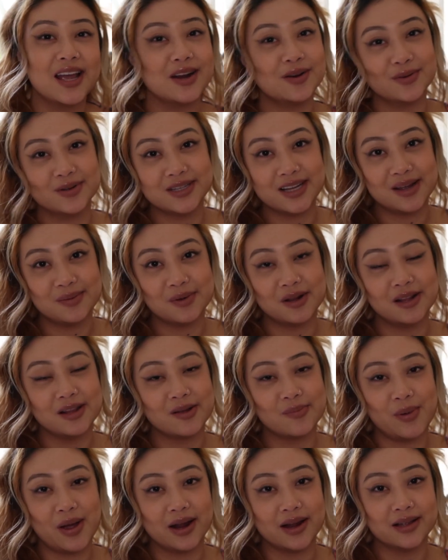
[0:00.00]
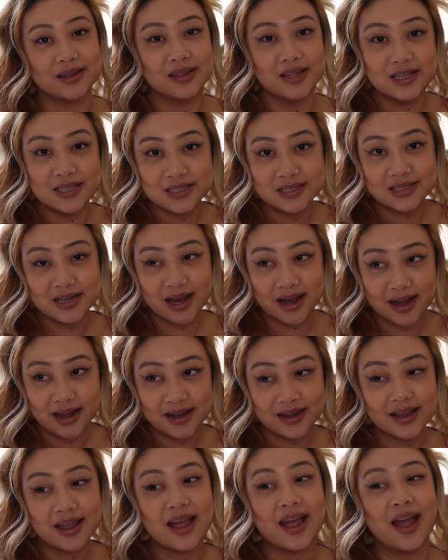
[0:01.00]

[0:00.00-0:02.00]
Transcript: and one day I'm gonna look back at this tag